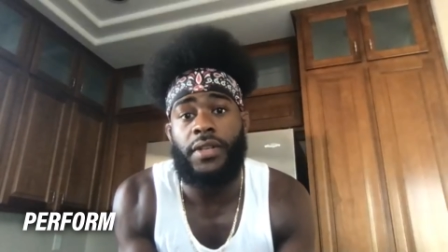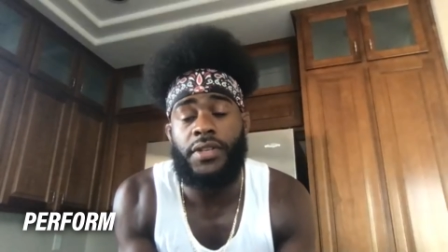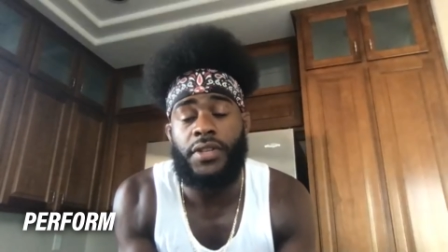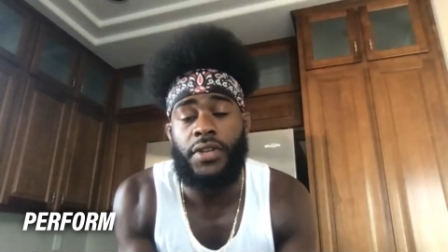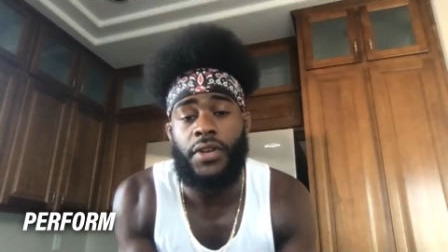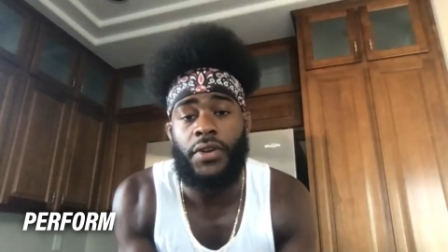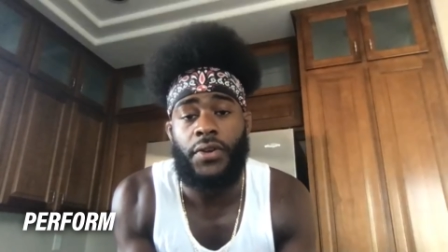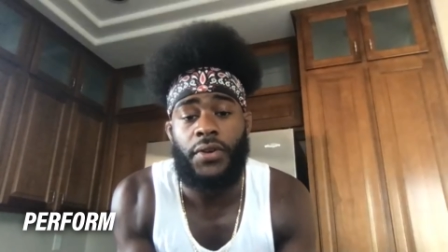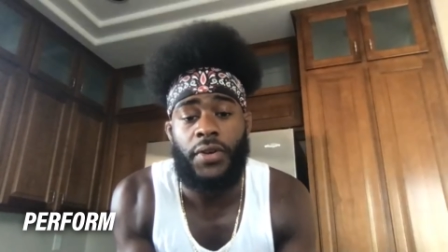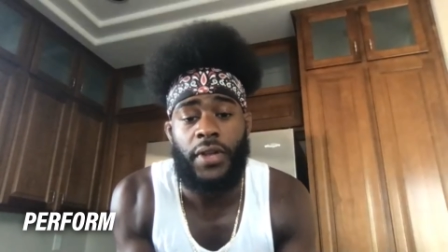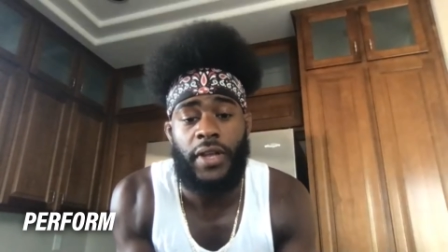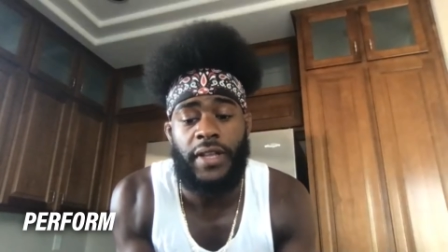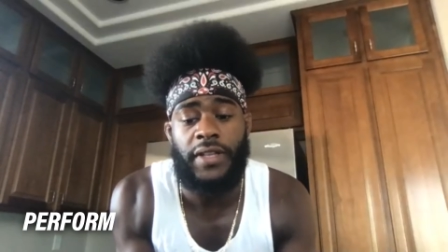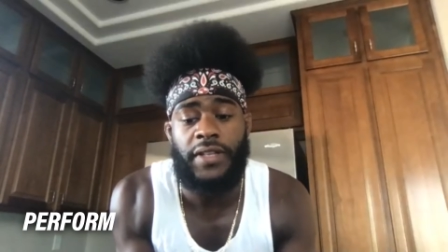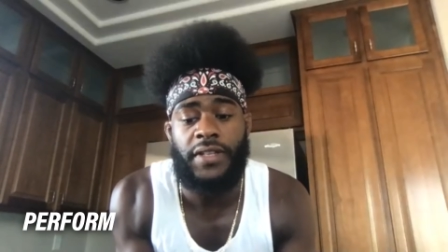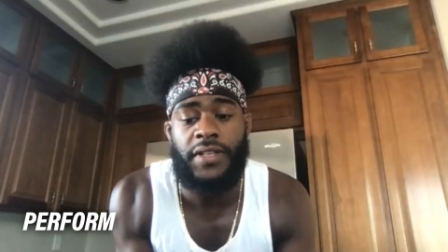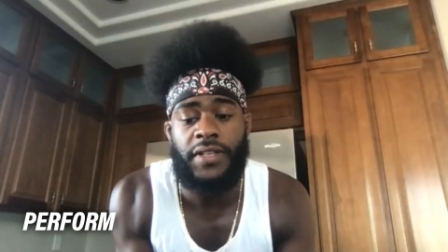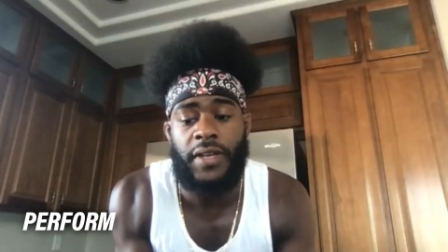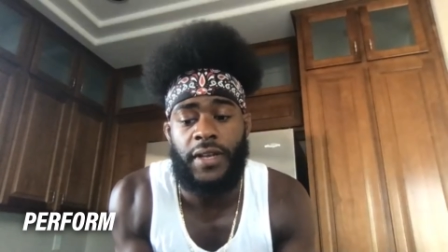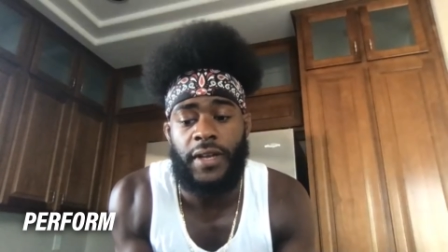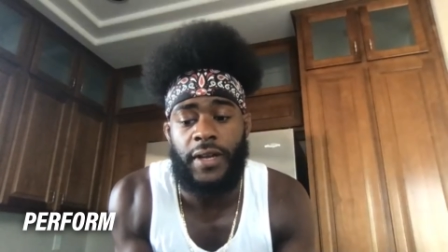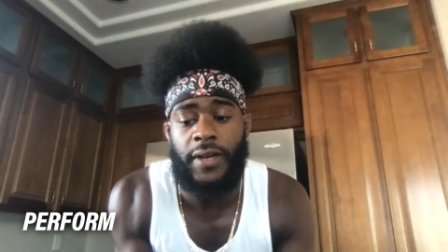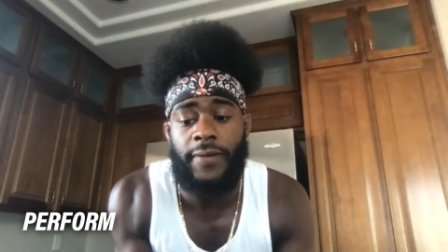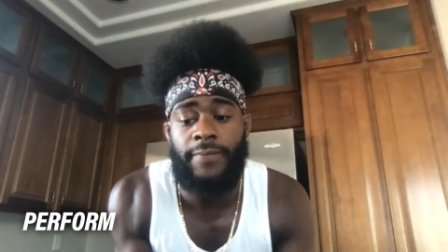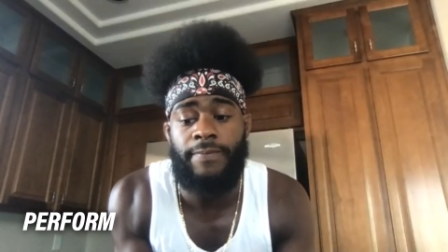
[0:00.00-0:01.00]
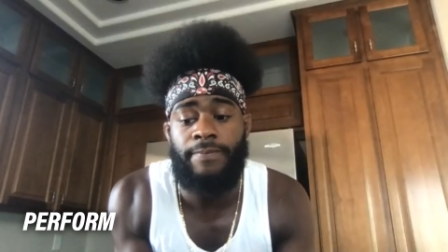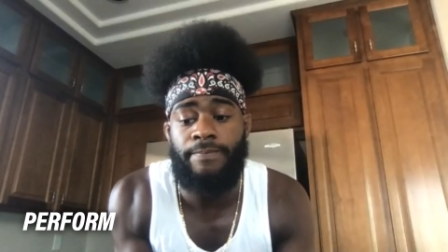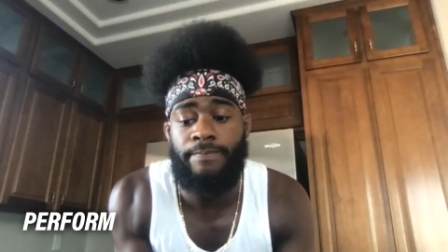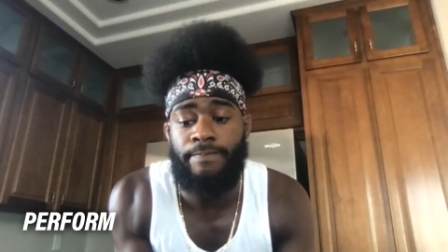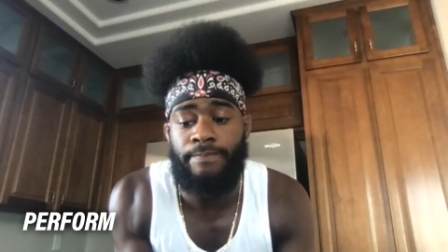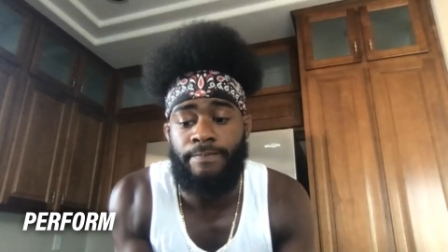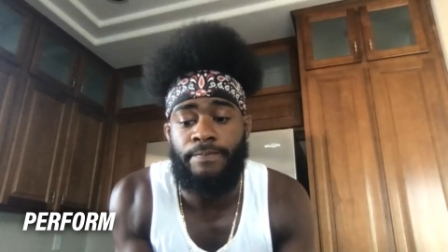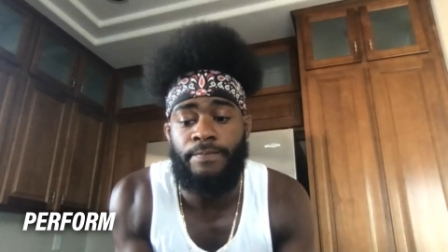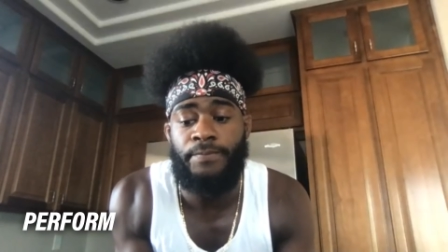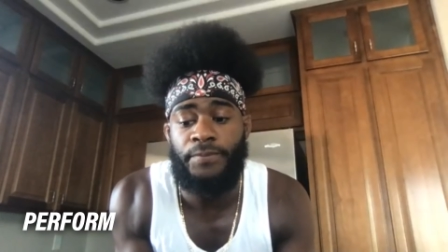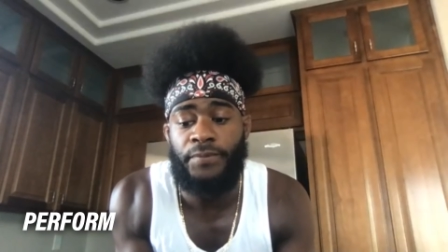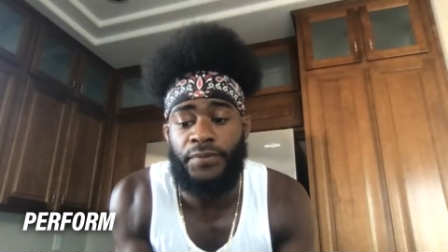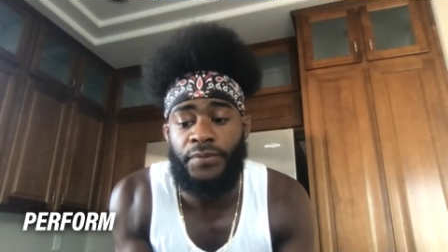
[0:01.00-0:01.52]
So it's
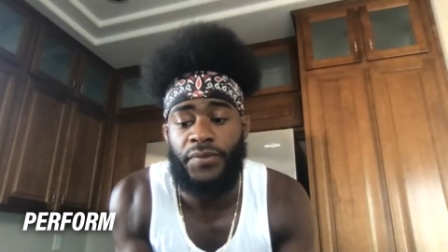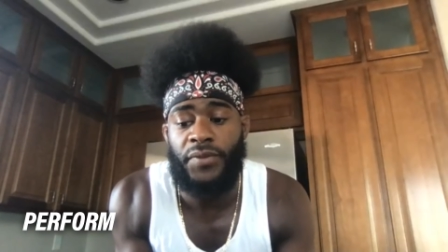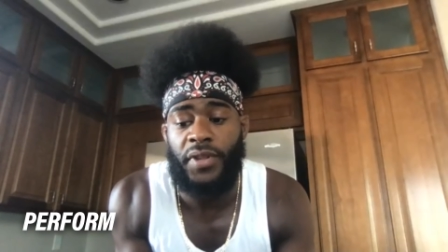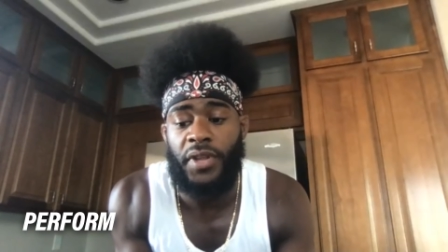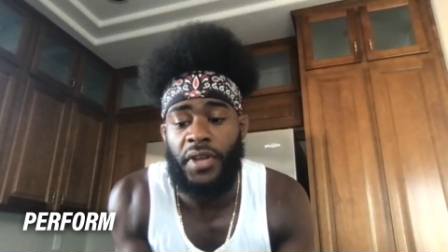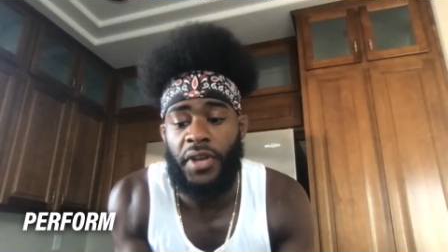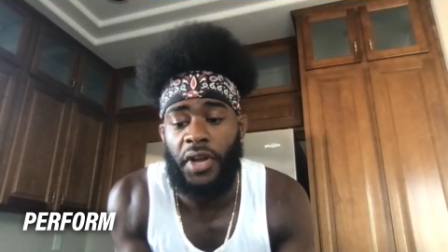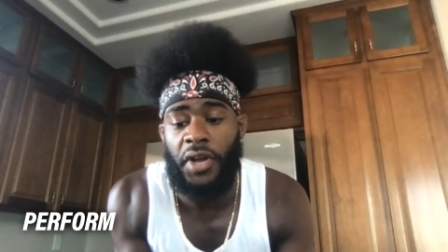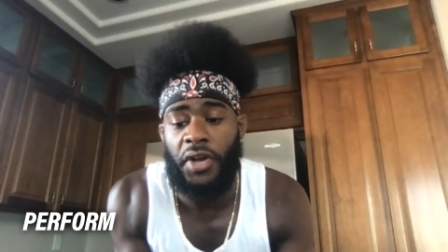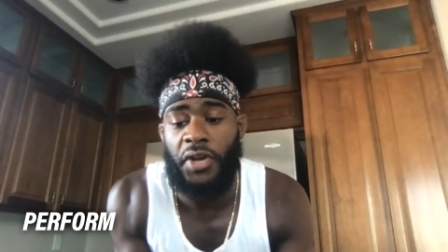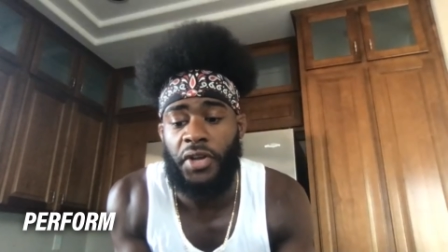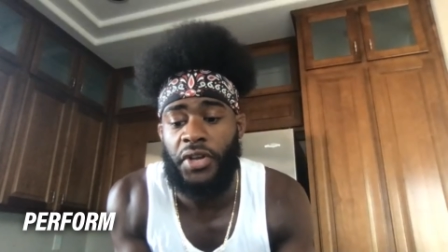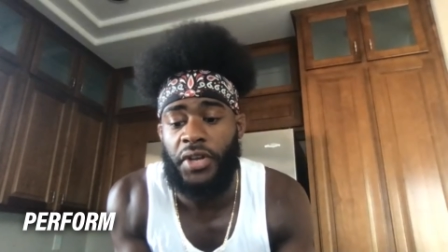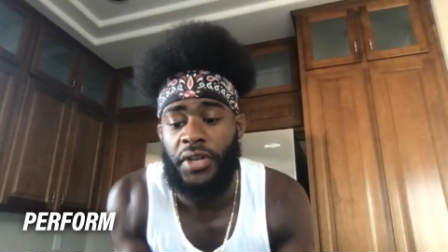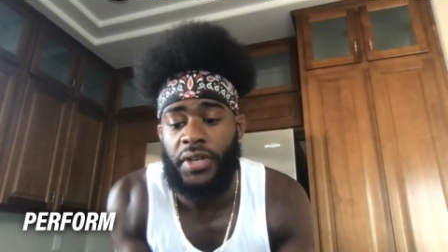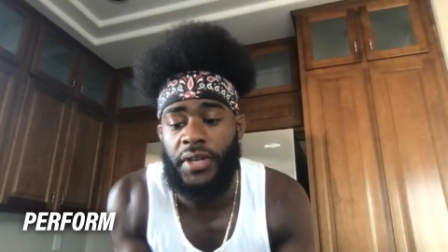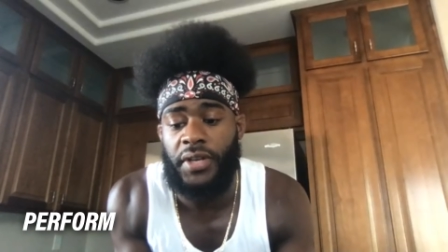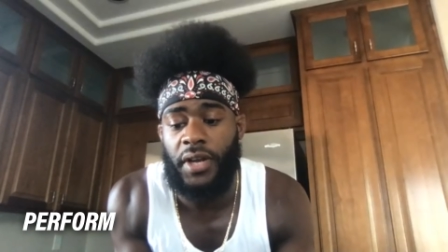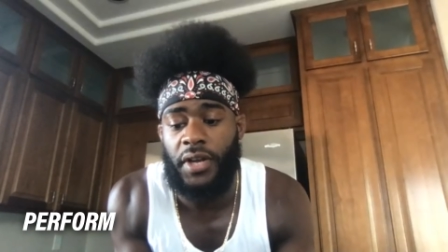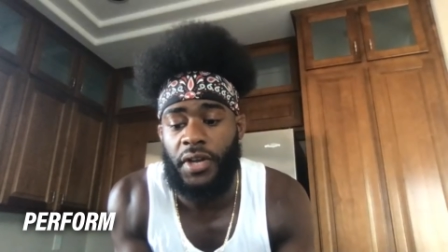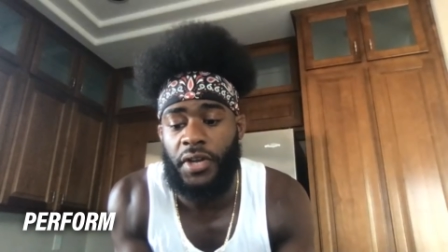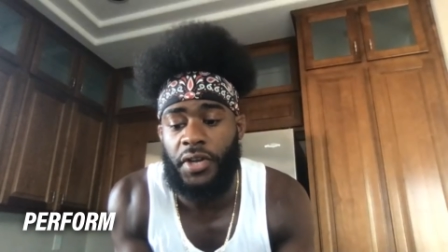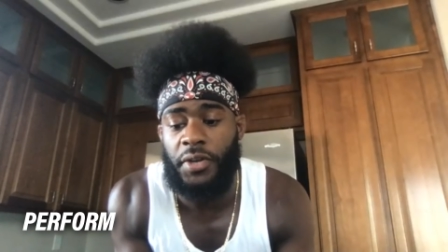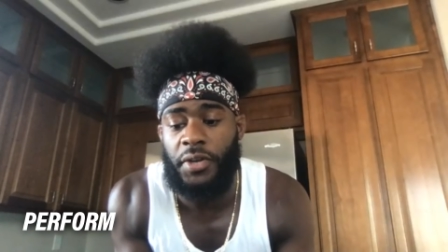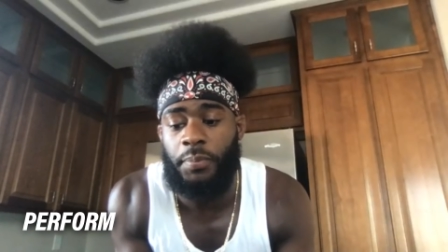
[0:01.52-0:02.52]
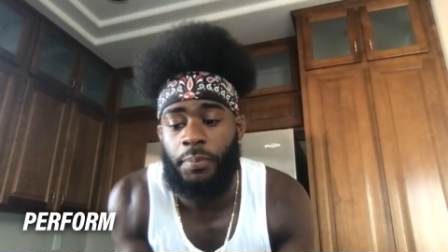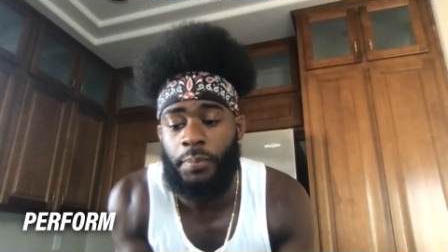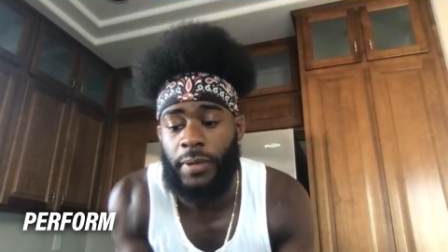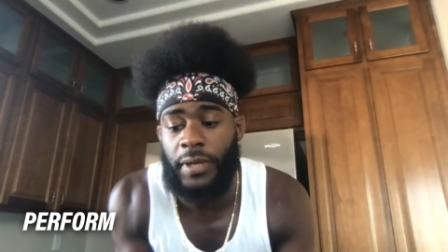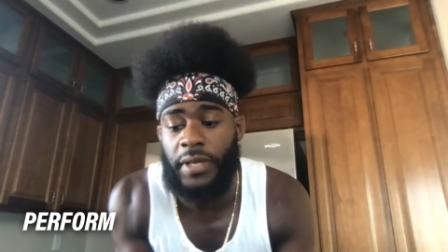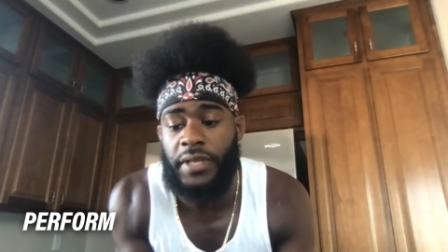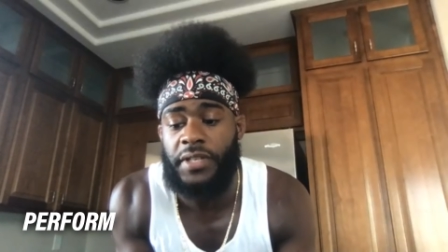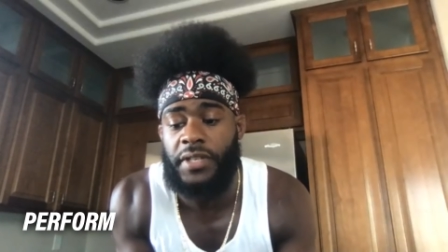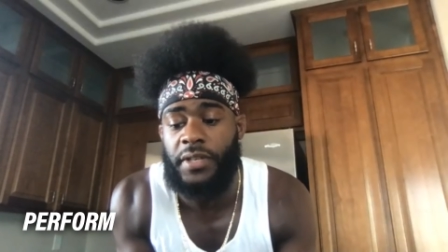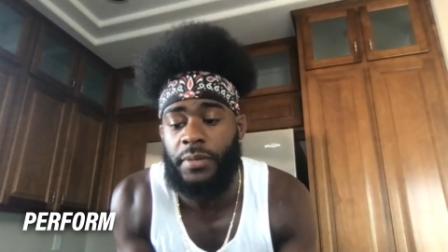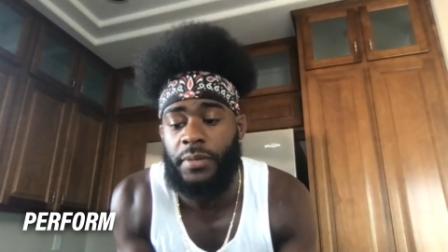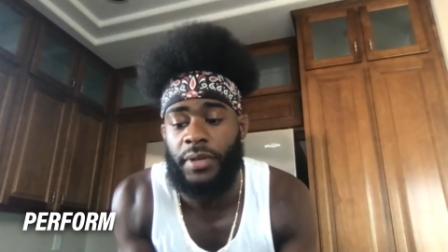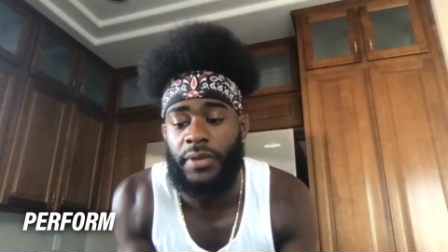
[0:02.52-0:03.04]
a good
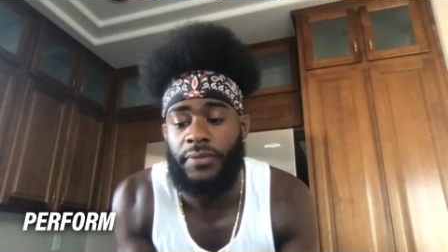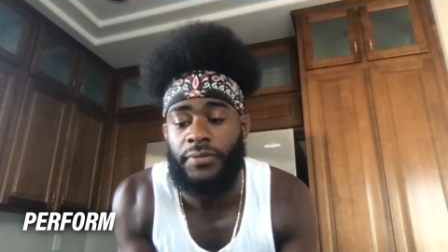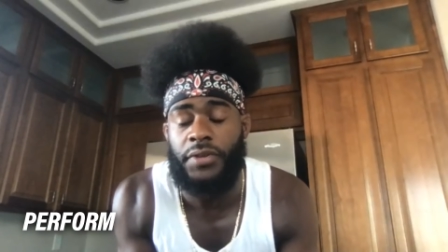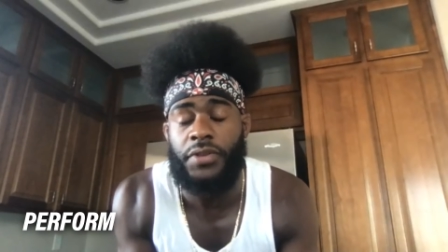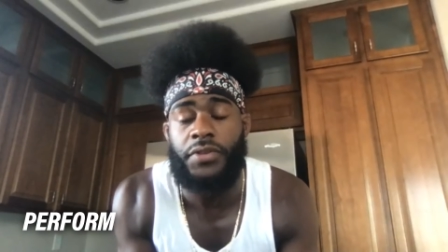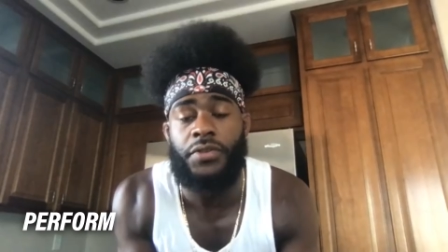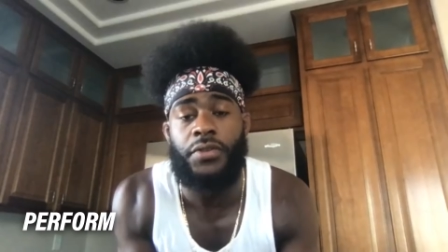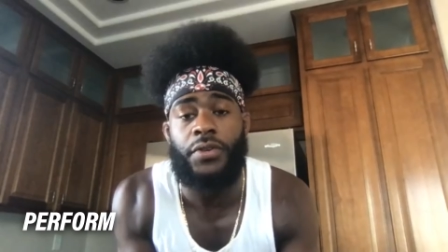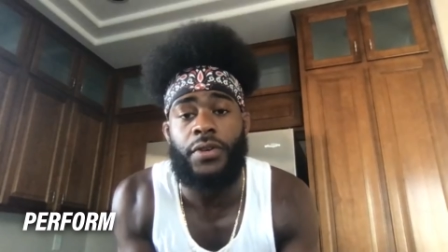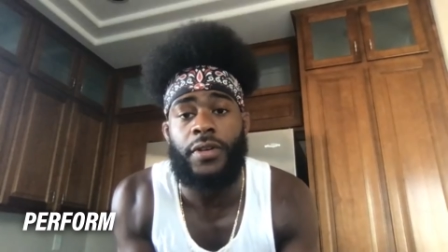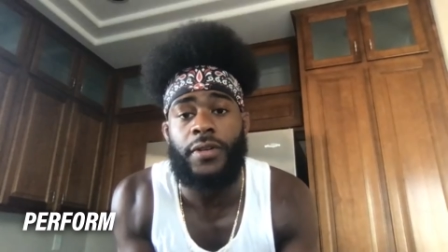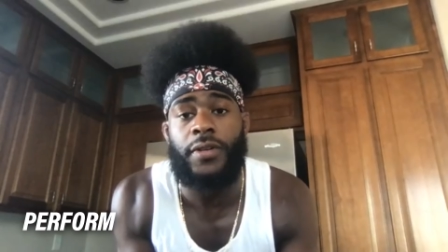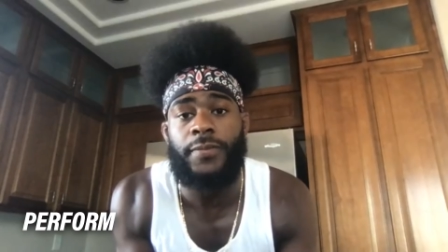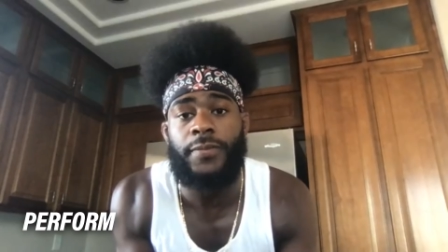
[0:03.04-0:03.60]
place to be for sure.